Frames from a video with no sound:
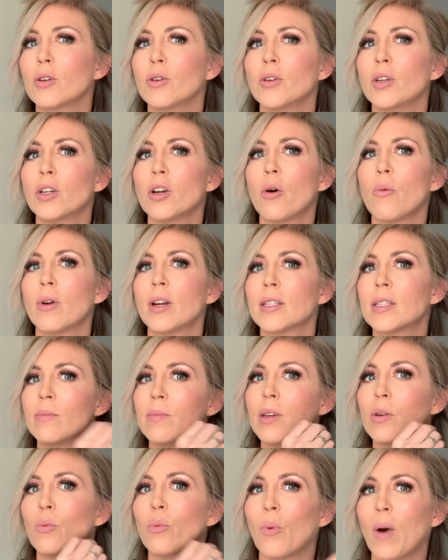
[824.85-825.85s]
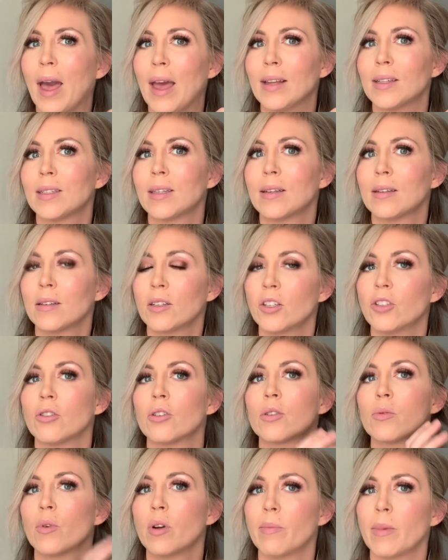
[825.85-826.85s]
You don't want it to be wet. You just
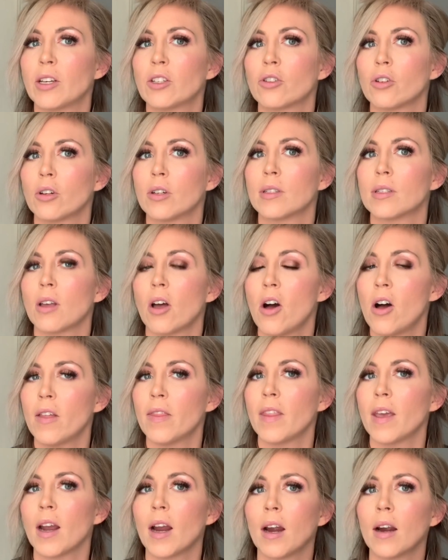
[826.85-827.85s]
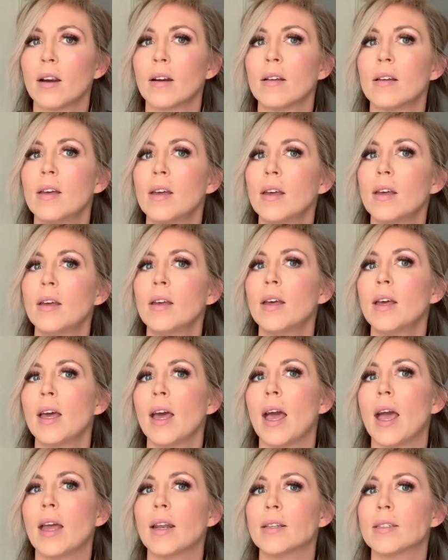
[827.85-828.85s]
want to make sure it's on there,
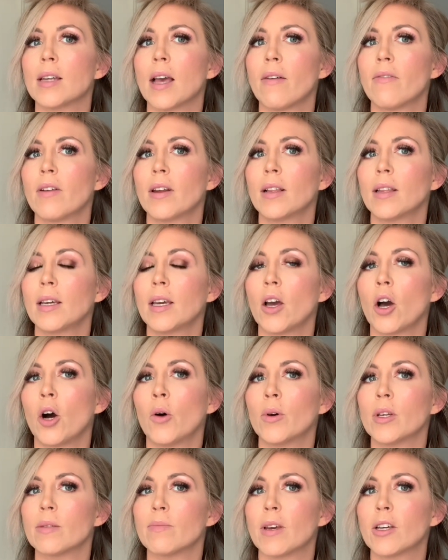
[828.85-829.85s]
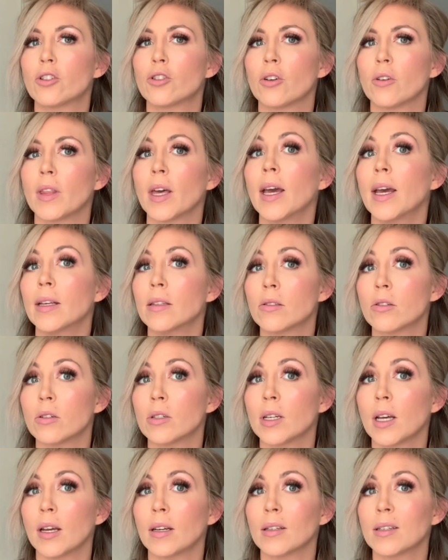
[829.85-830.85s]
and definitely always make sure the ends are
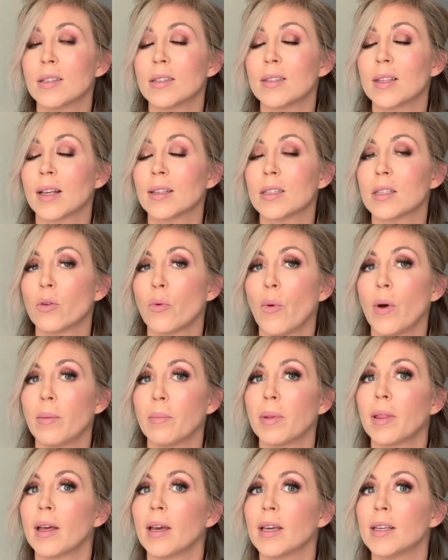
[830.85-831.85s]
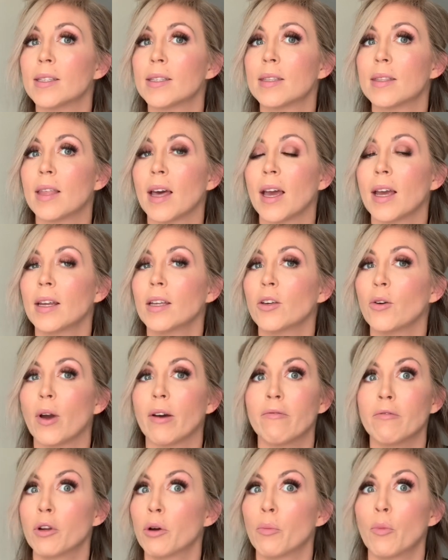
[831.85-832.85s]
done, because that's the one place that you have
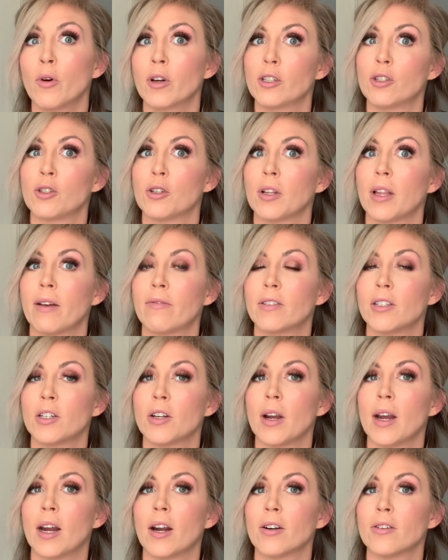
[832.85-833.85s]
no moisture left in your hair.